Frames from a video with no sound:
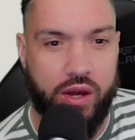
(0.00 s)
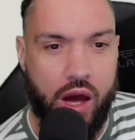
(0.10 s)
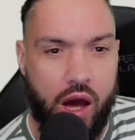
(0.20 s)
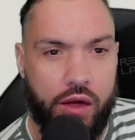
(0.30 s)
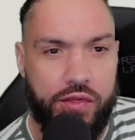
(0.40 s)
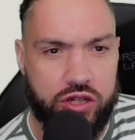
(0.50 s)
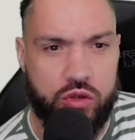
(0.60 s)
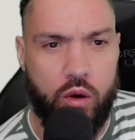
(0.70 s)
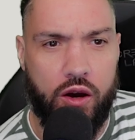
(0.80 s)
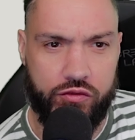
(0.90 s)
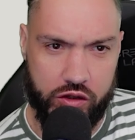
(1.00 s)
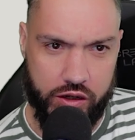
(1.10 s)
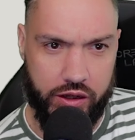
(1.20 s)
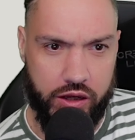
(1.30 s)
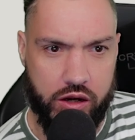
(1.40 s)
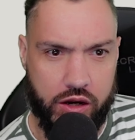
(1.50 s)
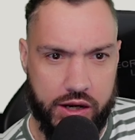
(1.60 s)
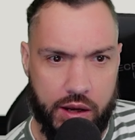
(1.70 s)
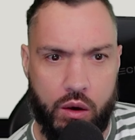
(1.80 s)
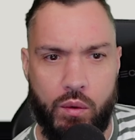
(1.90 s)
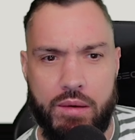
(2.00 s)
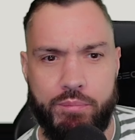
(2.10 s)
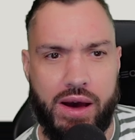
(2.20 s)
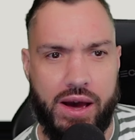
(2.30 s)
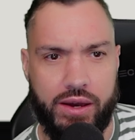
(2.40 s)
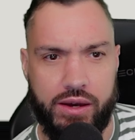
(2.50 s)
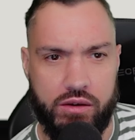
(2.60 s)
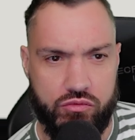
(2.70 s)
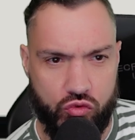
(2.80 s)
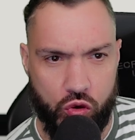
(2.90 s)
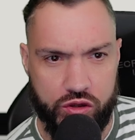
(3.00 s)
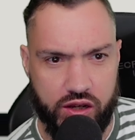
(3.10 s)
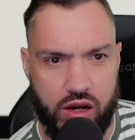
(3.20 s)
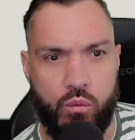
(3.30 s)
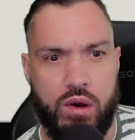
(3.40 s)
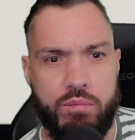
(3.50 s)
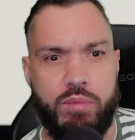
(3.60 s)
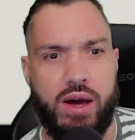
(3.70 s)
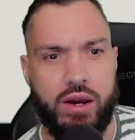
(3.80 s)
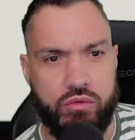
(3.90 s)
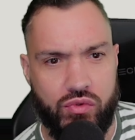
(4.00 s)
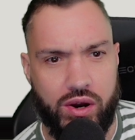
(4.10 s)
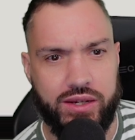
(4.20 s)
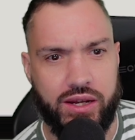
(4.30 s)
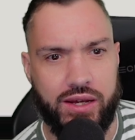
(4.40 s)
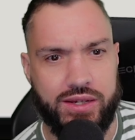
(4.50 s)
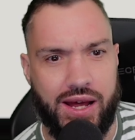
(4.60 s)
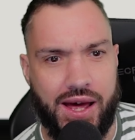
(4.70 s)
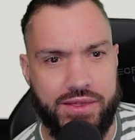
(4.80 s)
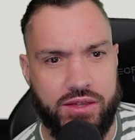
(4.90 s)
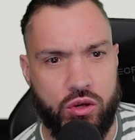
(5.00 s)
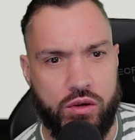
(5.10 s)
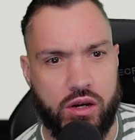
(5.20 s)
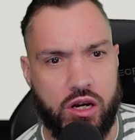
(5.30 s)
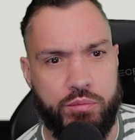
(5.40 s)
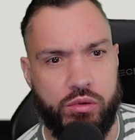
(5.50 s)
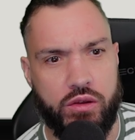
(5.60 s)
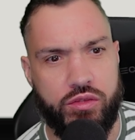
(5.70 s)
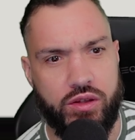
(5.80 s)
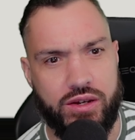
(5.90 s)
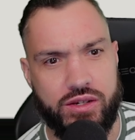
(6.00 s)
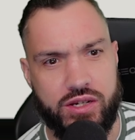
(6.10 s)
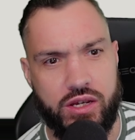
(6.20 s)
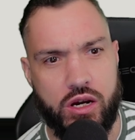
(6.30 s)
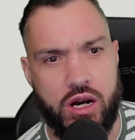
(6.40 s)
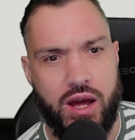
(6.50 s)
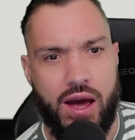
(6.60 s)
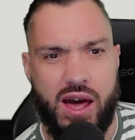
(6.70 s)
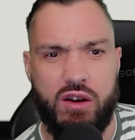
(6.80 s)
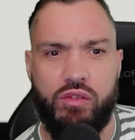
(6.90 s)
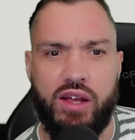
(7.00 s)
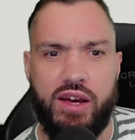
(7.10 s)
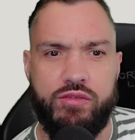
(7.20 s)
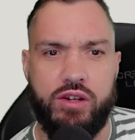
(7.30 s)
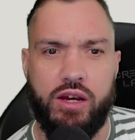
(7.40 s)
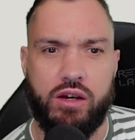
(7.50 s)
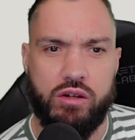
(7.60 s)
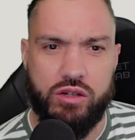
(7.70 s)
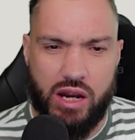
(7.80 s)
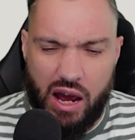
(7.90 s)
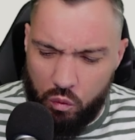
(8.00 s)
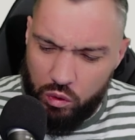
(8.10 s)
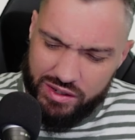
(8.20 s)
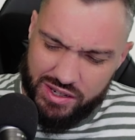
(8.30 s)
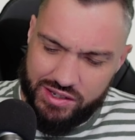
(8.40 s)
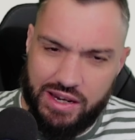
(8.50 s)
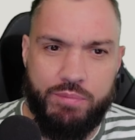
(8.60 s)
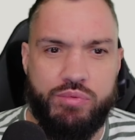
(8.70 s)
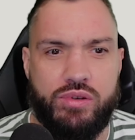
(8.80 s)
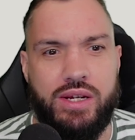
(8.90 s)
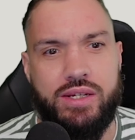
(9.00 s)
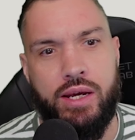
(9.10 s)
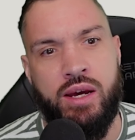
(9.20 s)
This is what I've done here. Now I went back, I wrote it, went back, read it, added on a couple of things here, and I've left it because I want to separate it.